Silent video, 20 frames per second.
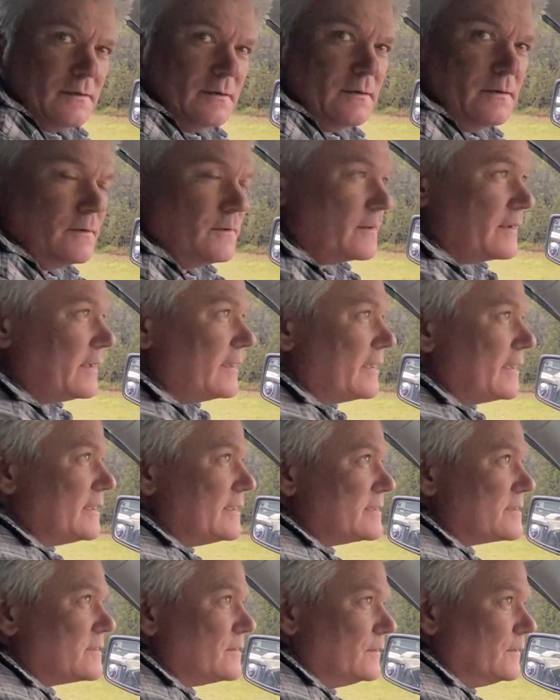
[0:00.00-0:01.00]
Okay, guys,
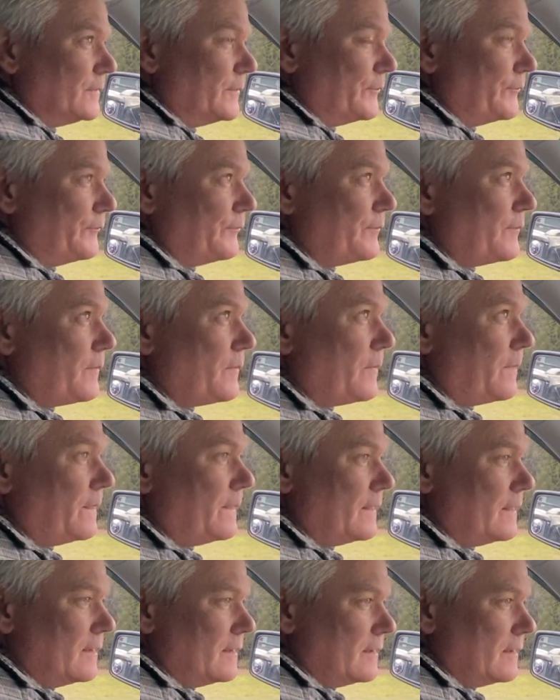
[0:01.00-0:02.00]
so
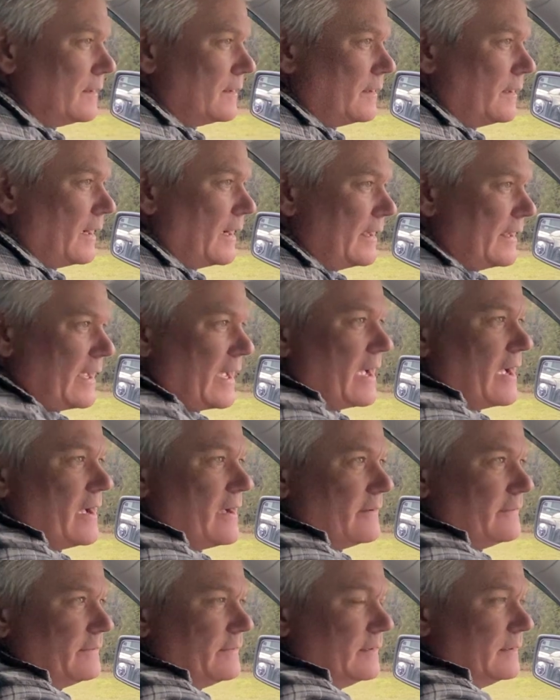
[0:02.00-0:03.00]
I
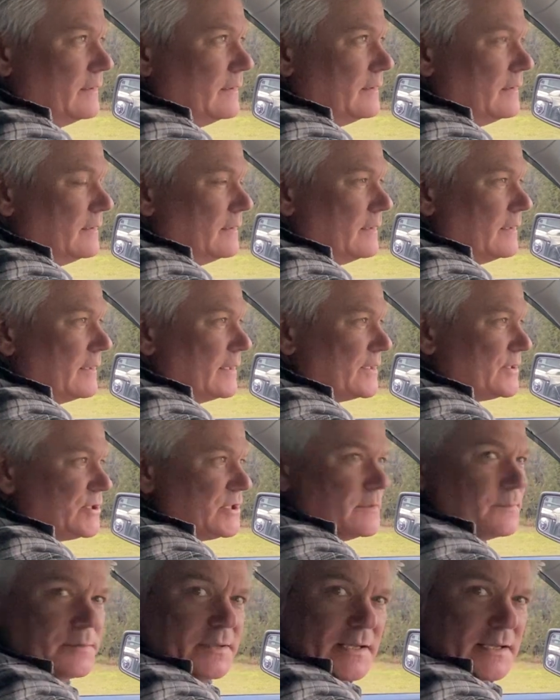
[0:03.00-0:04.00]
have a
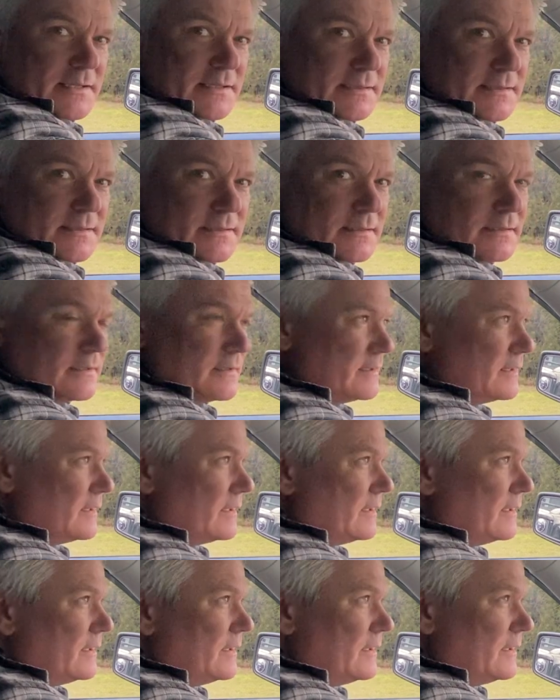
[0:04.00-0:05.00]
GPS
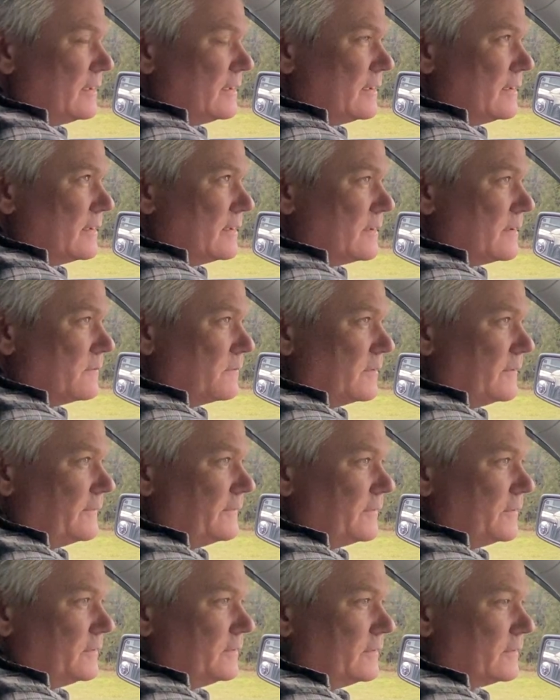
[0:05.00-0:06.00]

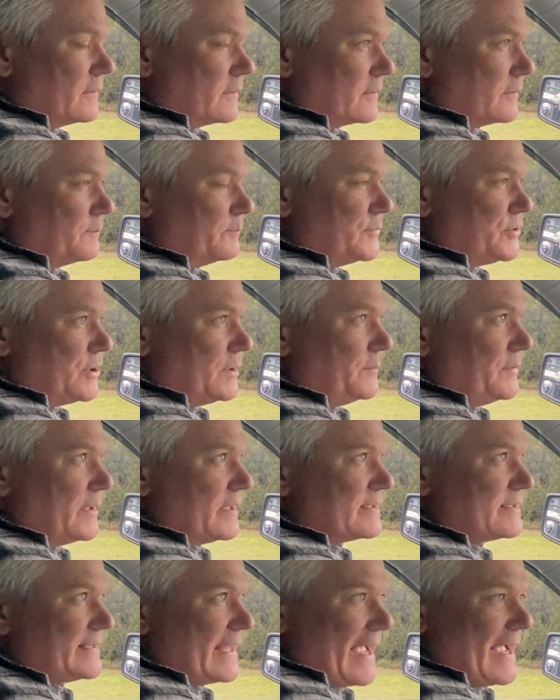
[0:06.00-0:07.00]
review or
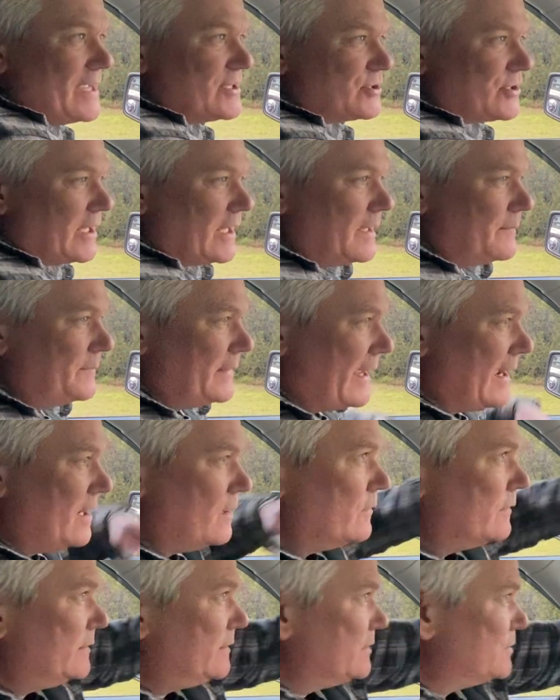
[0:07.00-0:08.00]
GPS dash cam now
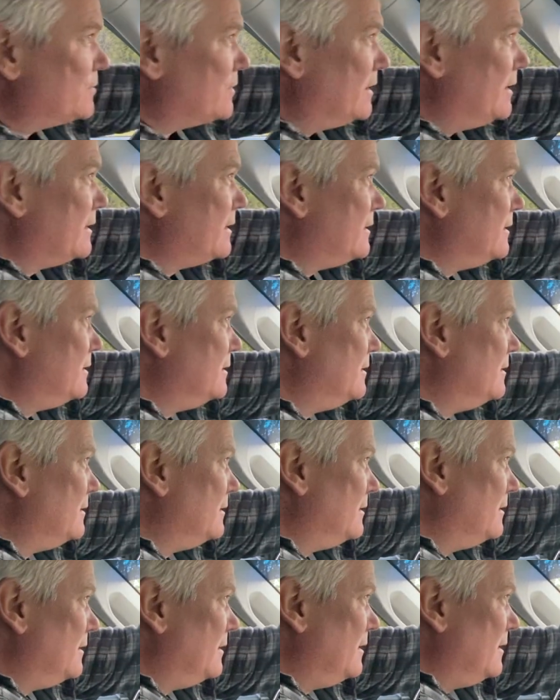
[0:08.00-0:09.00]
in the truck.
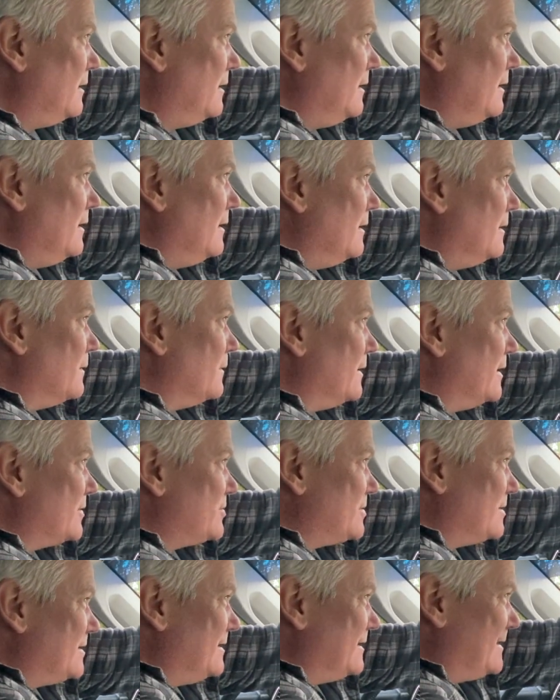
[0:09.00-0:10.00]
We're
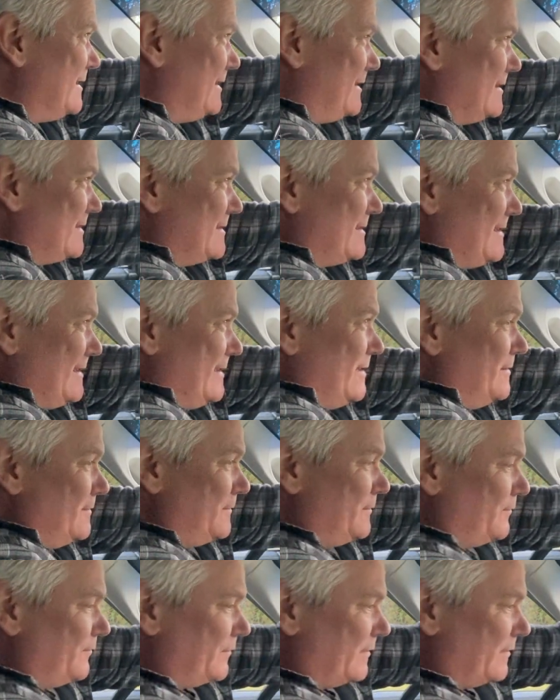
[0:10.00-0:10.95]
actually going to take this down.